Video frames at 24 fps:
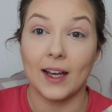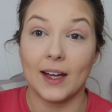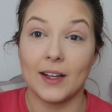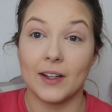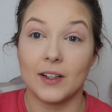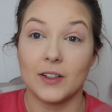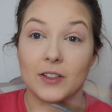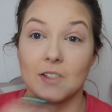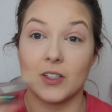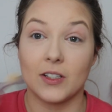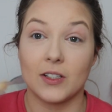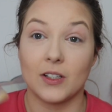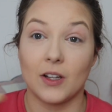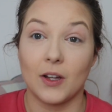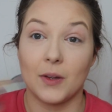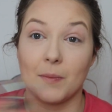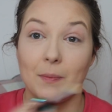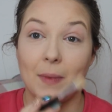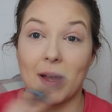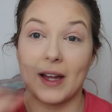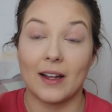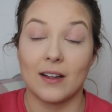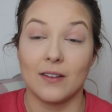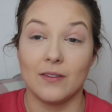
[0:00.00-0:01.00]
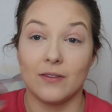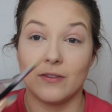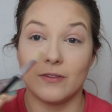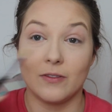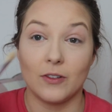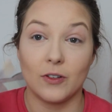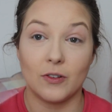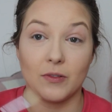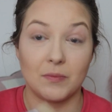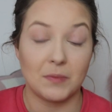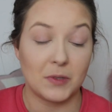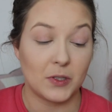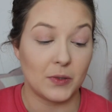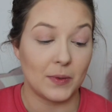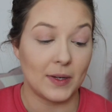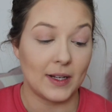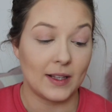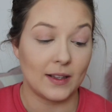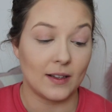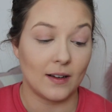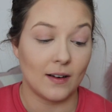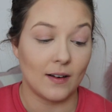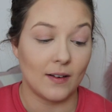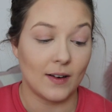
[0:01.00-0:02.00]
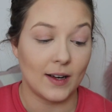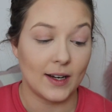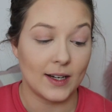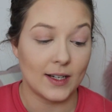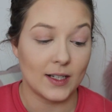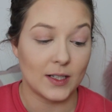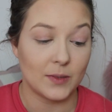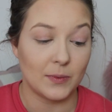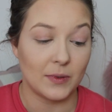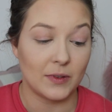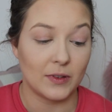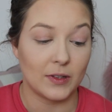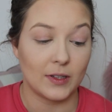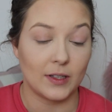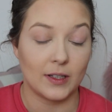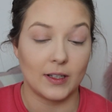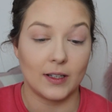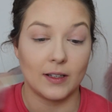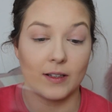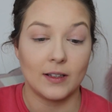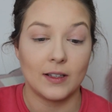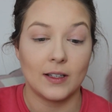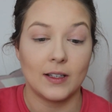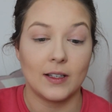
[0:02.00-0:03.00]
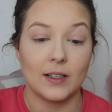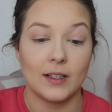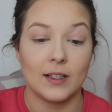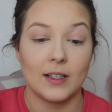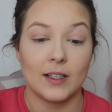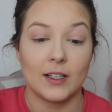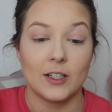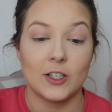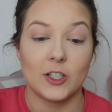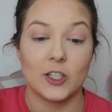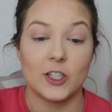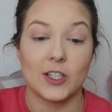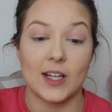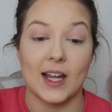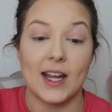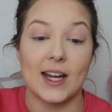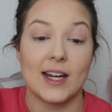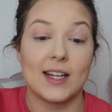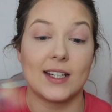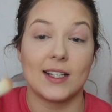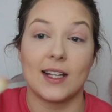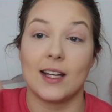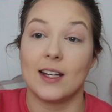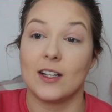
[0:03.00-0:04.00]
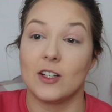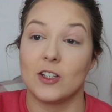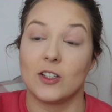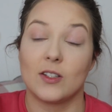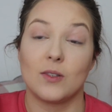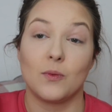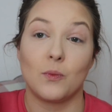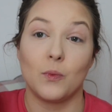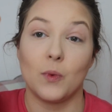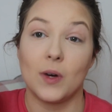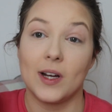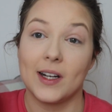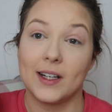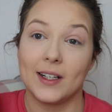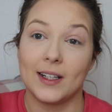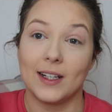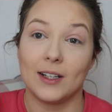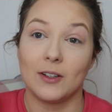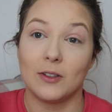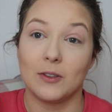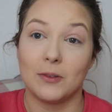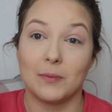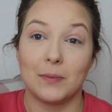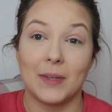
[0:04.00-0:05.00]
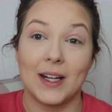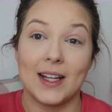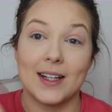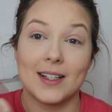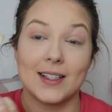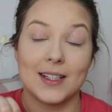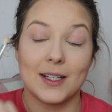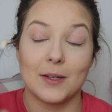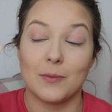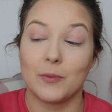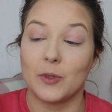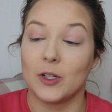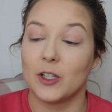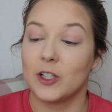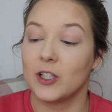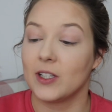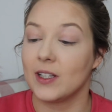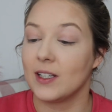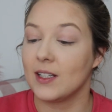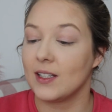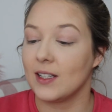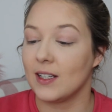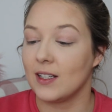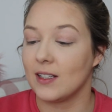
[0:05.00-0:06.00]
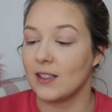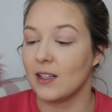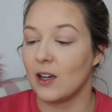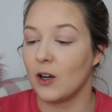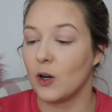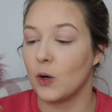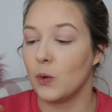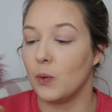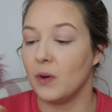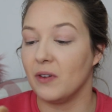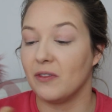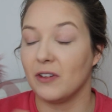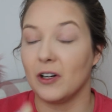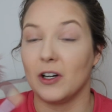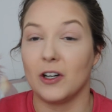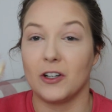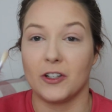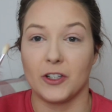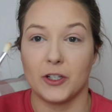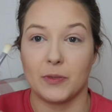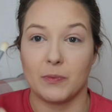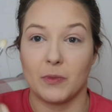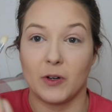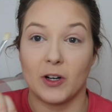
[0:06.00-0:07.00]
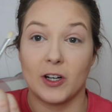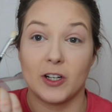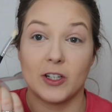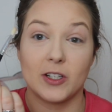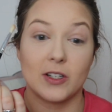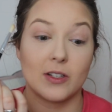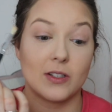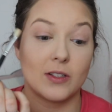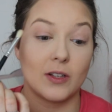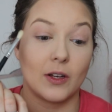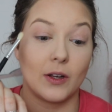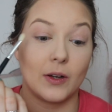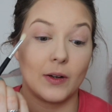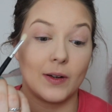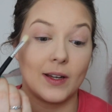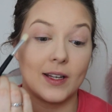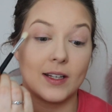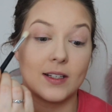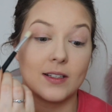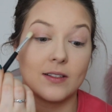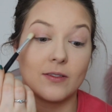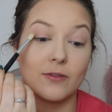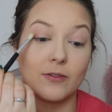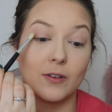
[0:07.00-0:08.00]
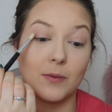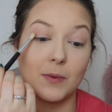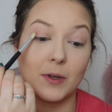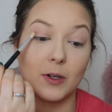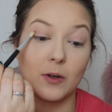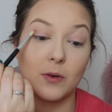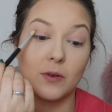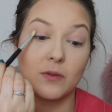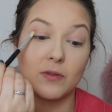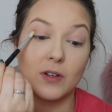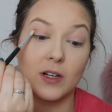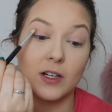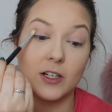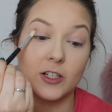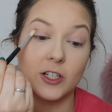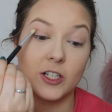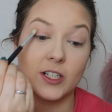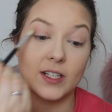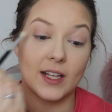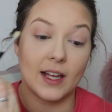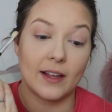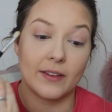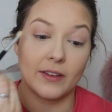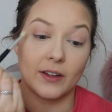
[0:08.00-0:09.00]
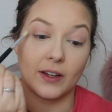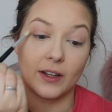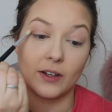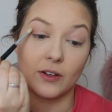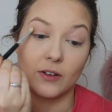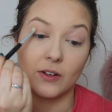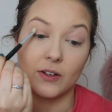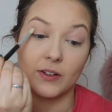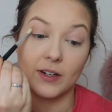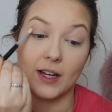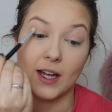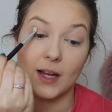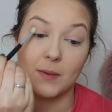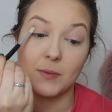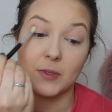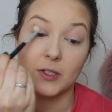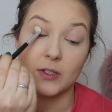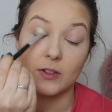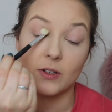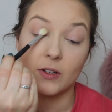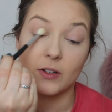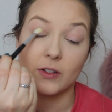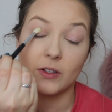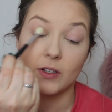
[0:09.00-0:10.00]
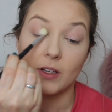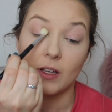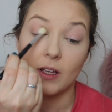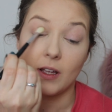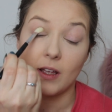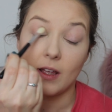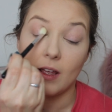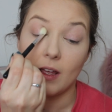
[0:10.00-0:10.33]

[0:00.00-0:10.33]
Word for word: and I'll just go back and forth between the eyes with the shade and just one little blending brush. This is a Quivange brush, so it's from a Quivange set that I got on Amazon.